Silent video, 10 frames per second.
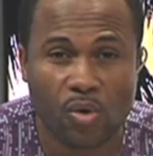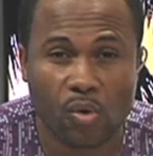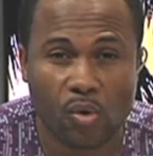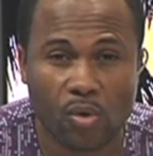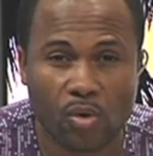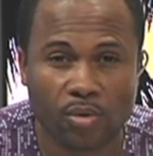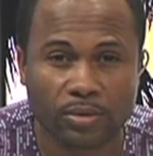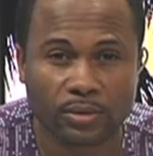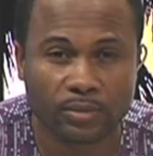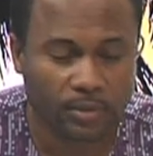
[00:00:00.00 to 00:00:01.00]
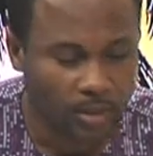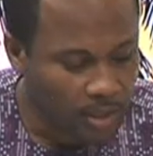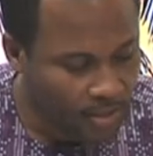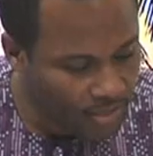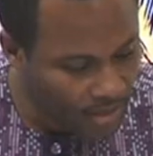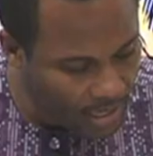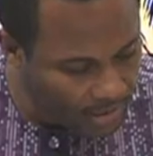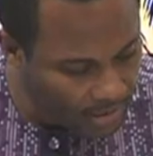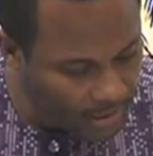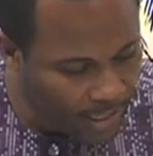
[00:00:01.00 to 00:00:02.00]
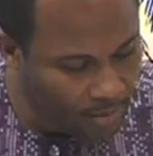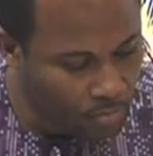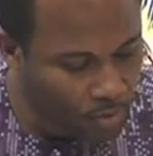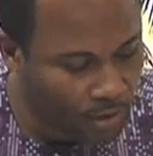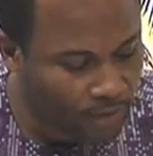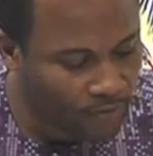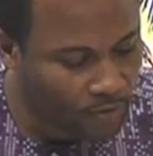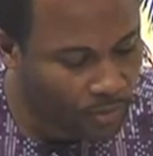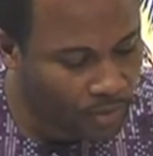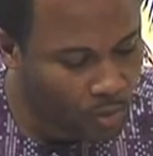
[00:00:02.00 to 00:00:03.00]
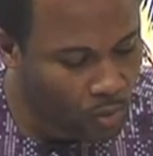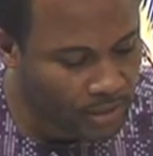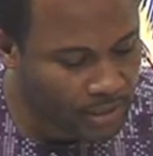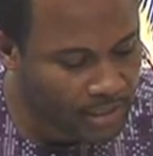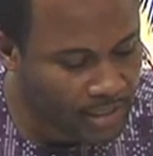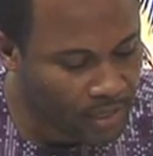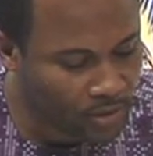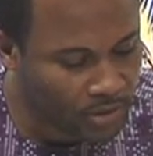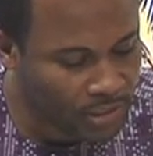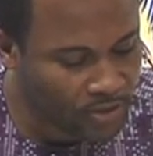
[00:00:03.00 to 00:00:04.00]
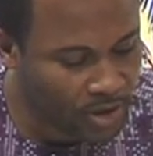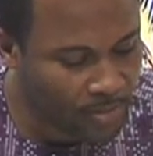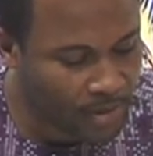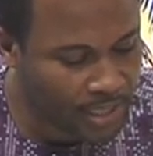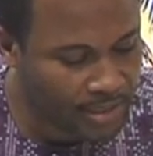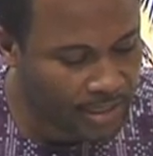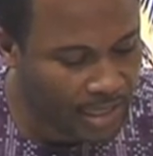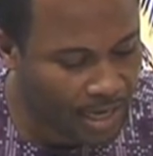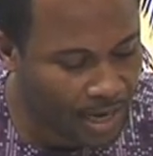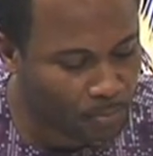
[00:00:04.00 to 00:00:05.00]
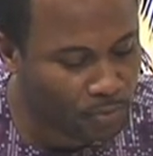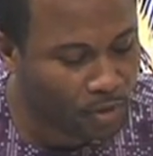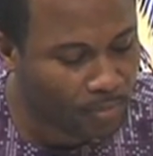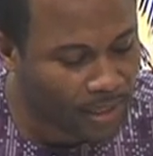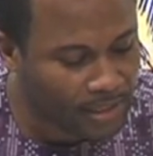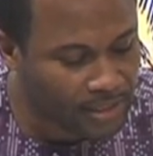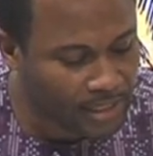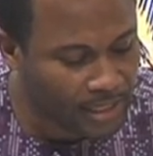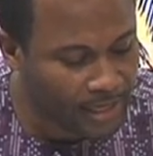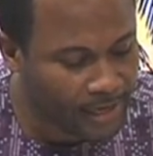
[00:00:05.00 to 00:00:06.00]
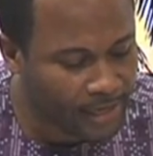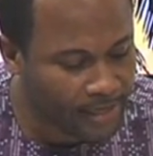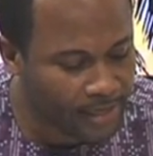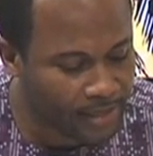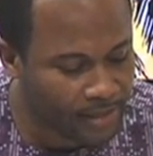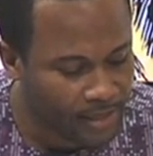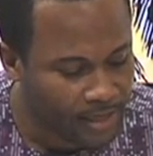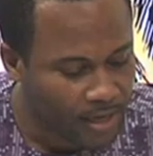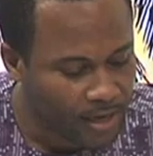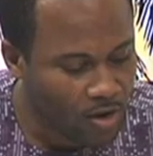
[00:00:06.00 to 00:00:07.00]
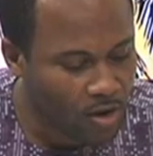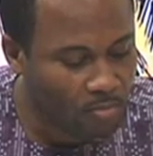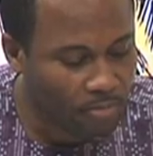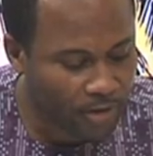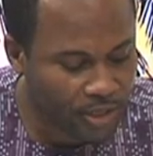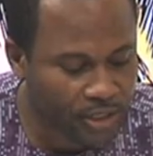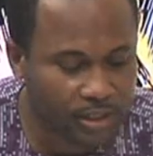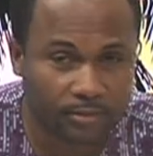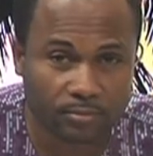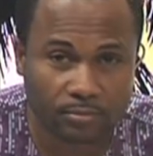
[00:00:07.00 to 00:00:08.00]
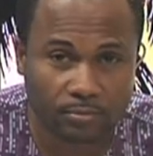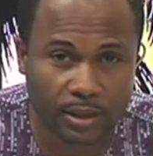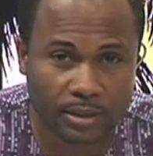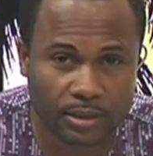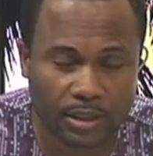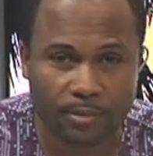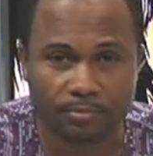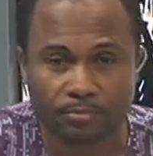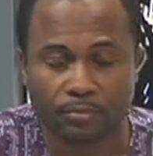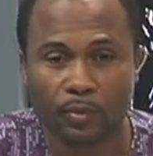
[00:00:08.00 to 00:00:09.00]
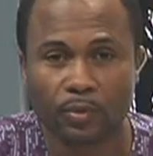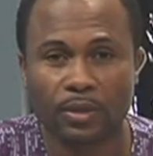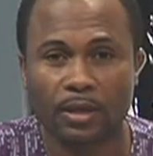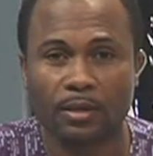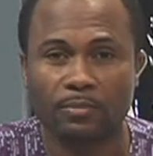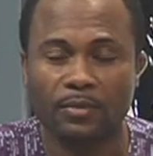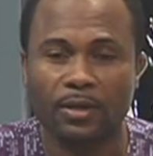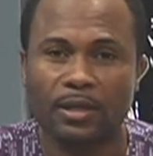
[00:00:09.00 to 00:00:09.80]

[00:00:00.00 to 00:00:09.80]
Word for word: on Thursday morning following what Tullow described as an abnormality in compression. But um, um,